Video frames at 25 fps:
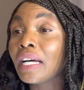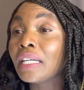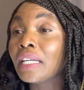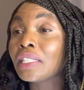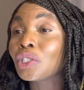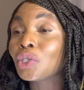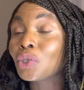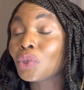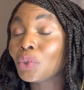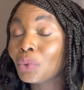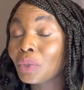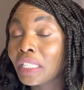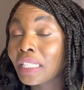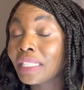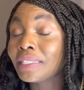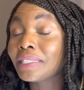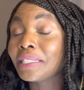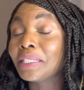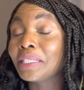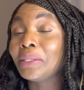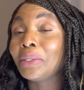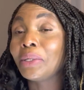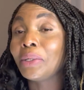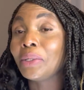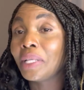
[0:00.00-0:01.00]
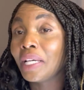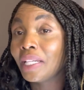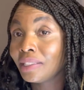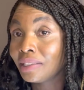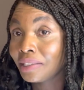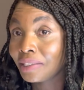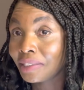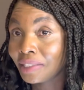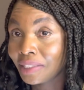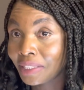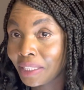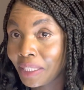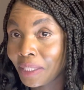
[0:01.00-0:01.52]
a student in the
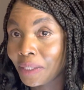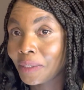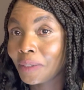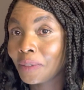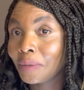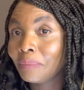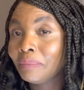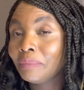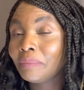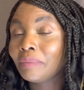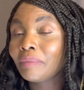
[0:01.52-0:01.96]
United States.